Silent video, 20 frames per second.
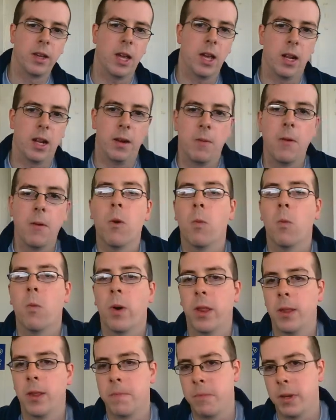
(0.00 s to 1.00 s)
And
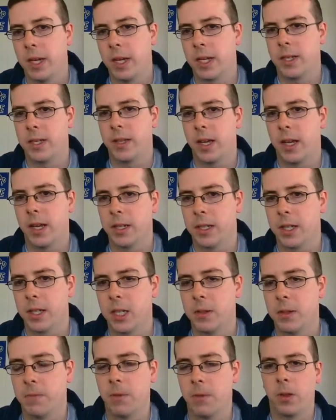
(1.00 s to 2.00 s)
one of the biggest things
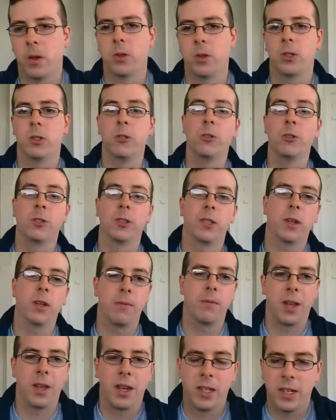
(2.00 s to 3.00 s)
is, for those who
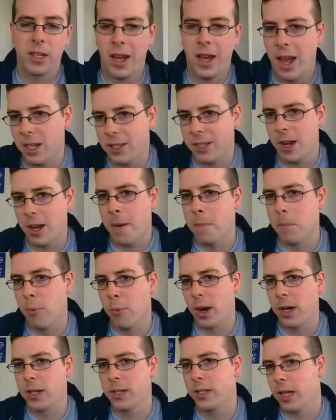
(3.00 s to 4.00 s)
still have yet to actually
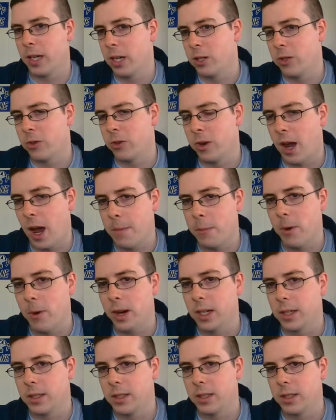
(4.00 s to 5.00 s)
embrace the Android
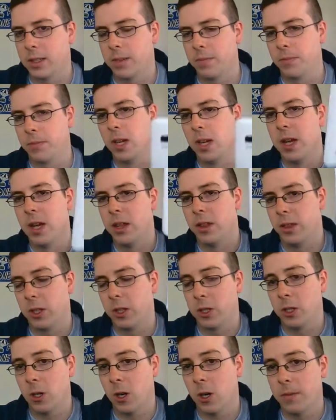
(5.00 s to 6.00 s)
operating system,
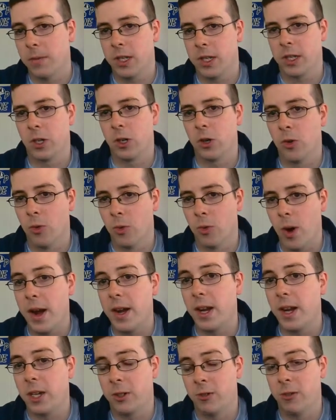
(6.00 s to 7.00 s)
this serves as a
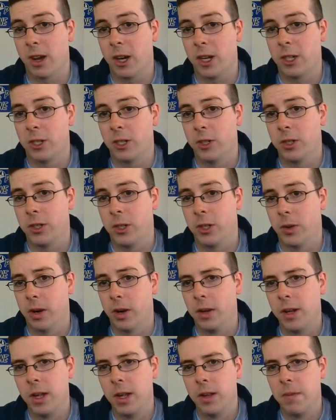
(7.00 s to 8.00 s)
great introduction to it.
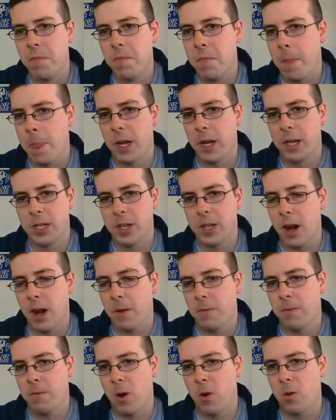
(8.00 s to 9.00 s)
It's
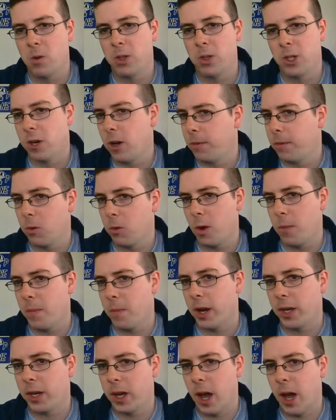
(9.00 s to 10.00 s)
not a phone, so you don't have to worry
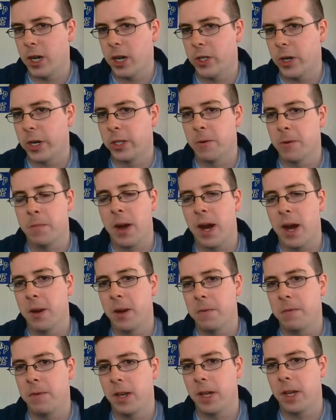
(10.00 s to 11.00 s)
about a contract or paying
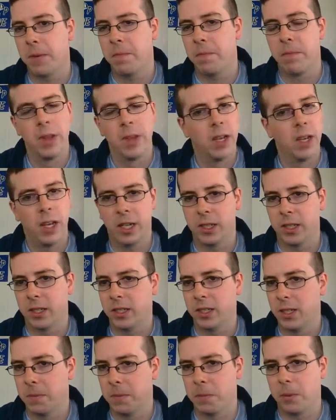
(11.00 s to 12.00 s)
a fee. It's a
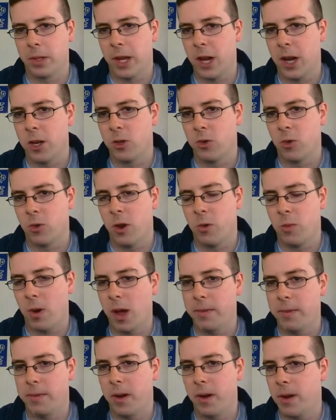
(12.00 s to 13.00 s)
simple Android
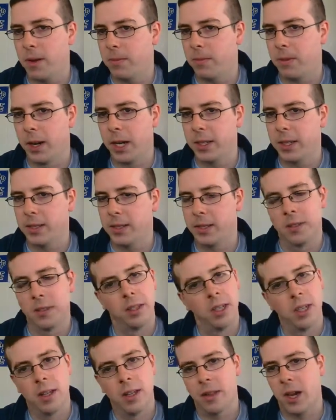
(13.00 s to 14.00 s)
Wi-Fi device
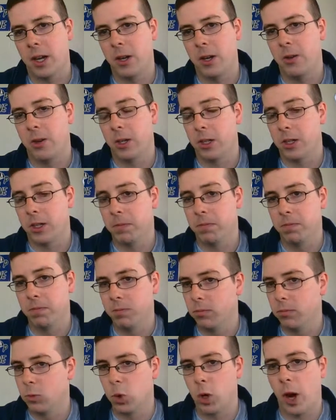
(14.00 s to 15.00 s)
that you can just
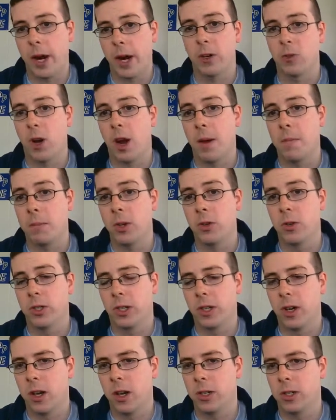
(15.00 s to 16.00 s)
drag and drop
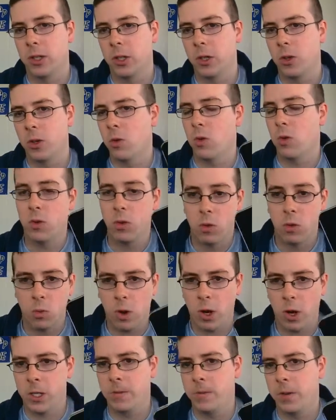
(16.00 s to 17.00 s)
music onto,
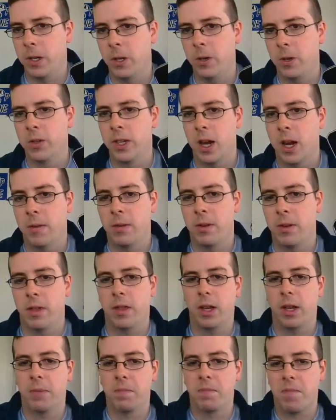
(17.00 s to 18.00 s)
watch videos,
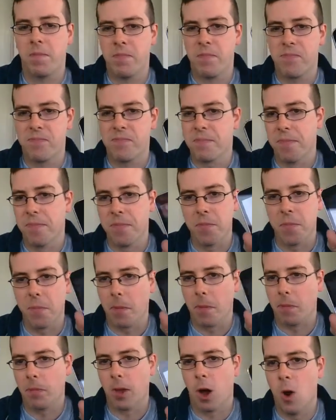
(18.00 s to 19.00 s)
everything.
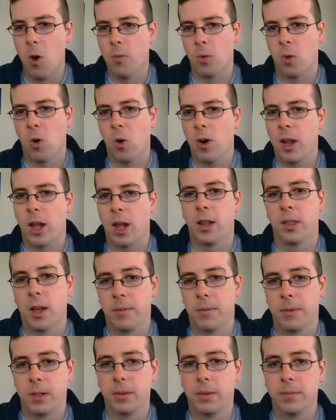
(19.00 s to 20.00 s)
Overall, I
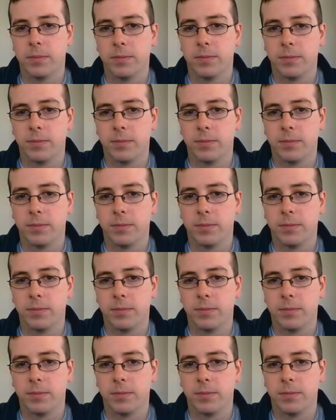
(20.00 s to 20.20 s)
love it.